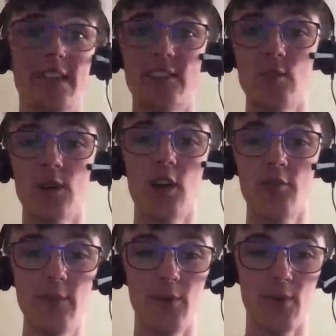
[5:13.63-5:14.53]
I think to a lot of
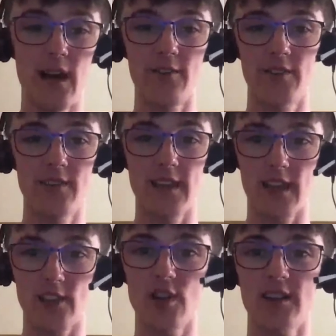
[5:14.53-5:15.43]
people, having
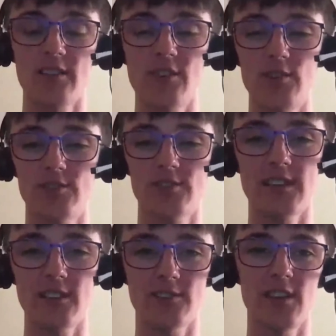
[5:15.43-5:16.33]
like attractive coaches
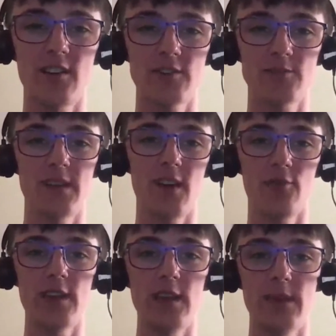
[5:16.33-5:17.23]
like yourself has been
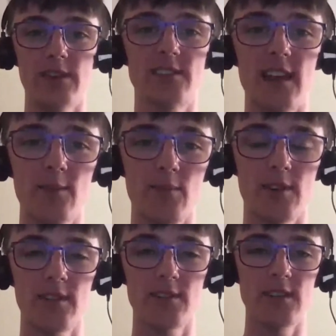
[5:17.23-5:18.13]
a really big selling
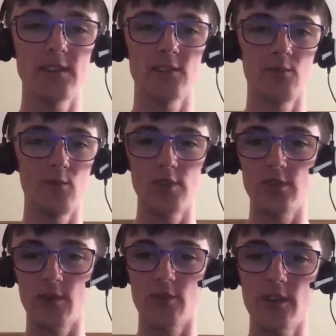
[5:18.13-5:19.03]
point this season. Would
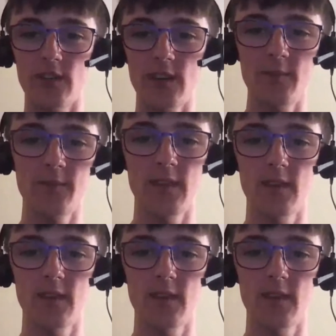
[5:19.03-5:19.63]
you agree on that?